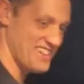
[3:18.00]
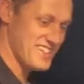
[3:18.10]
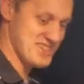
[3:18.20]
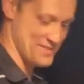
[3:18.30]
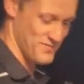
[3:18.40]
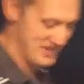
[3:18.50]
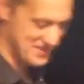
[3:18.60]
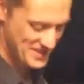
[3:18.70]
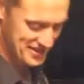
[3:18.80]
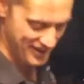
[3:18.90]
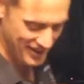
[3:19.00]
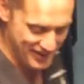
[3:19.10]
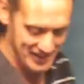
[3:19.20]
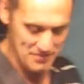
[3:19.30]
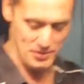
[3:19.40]
It is very sore.
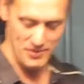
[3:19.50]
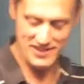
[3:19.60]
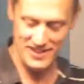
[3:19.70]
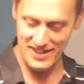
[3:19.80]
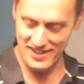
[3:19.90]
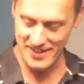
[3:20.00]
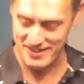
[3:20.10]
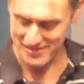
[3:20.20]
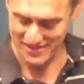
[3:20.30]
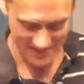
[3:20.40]
I think I pulled the nail out.